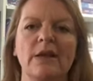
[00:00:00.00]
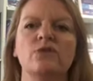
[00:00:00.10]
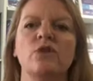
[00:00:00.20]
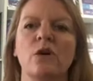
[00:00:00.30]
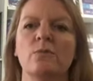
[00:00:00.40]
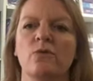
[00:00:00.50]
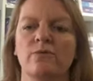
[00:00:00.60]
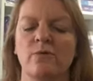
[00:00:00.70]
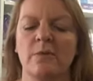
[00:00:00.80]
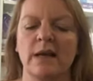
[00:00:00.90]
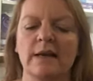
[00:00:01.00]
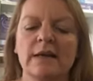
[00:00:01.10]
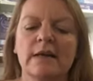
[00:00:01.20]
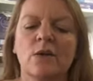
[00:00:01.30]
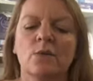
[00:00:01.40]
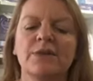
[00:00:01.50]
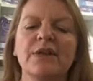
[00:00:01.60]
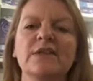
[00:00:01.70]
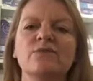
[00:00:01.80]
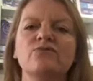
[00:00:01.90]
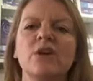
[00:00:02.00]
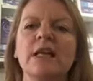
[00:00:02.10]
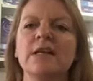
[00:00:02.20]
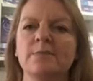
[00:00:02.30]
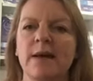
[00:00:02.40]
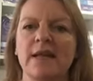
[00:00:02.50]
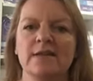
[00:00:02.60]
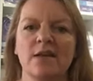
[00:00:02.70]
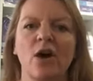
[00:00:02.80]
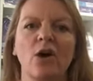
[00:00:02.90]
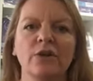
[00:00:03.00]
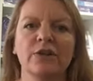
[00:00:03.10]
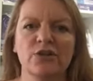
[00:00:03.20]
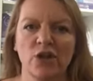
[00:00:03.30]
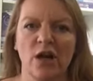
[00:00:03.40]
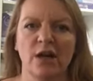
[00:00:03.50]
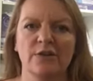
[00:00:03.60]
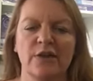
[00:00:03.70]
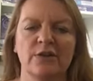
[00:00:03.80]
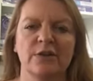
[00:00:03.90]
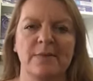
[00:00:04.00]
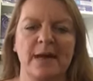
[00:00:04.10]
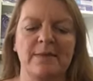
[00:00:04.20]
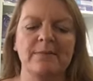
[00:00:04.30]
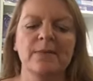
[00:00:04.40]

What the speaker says: and no more formula. Well, this really depends on the child and on the baby.